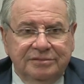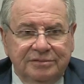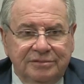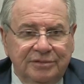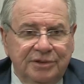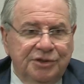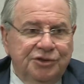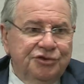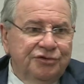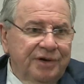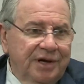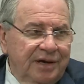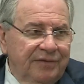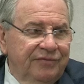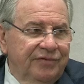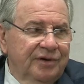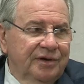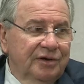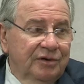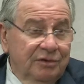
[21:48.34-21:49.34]
with
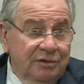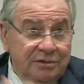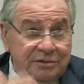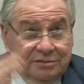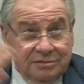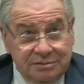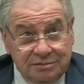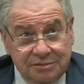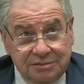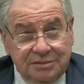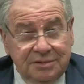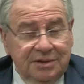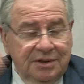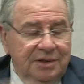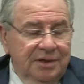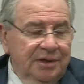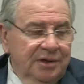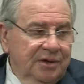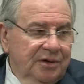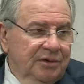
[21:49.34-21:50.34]
traffic or
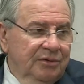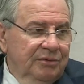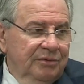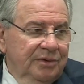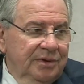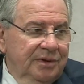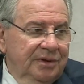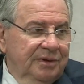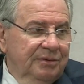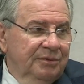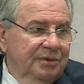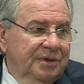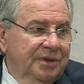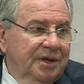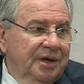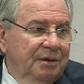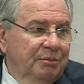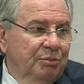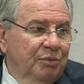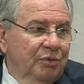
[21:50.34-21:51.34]
with the
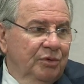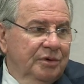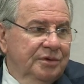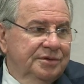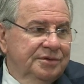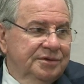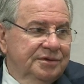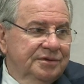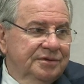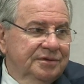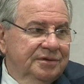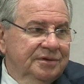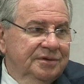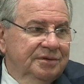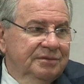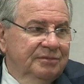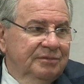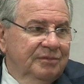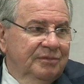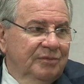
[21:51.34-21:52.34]
airports
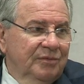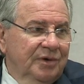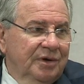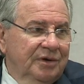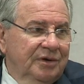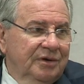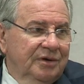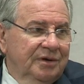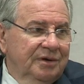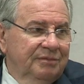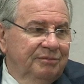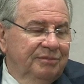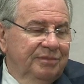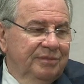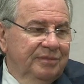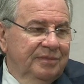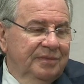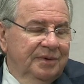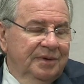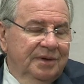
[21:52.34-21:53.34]
and whatnot,
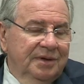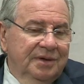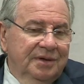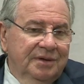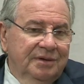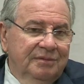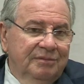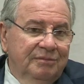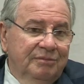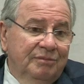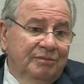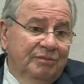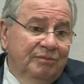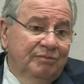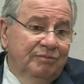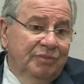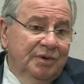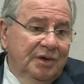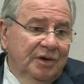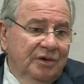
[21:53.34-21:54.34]

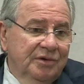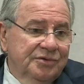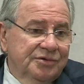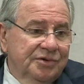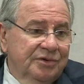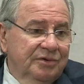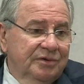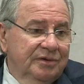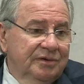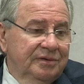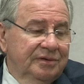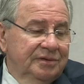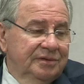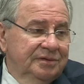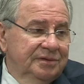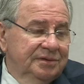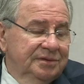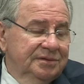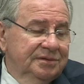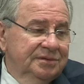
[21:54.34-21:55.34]
but also
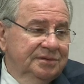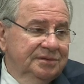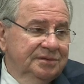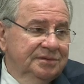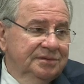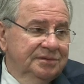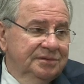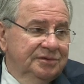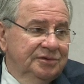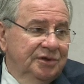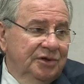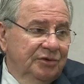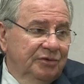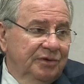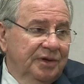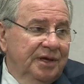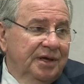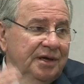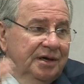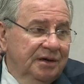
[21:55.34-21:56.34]

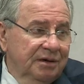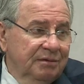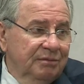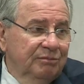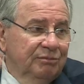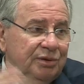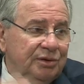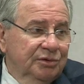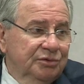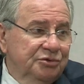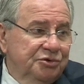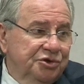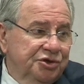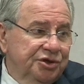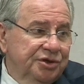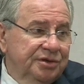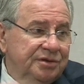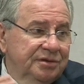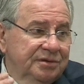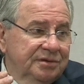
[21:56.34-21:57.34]
the air
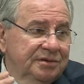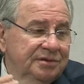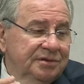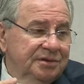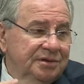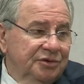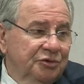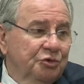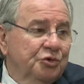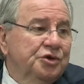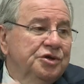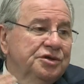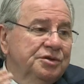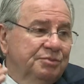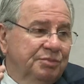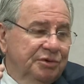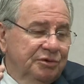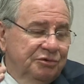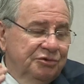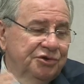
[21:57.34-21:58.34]
pollution, and noise
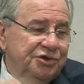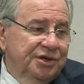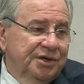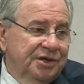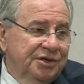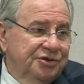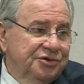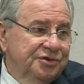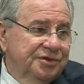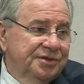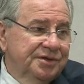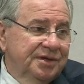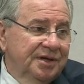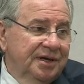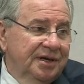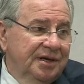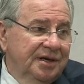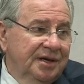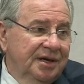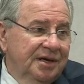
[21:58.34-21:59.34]
pollution, I should
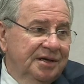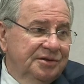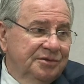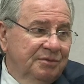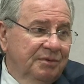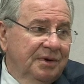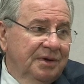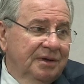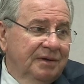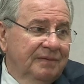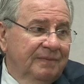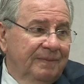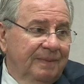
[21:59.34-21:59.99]
say, as well.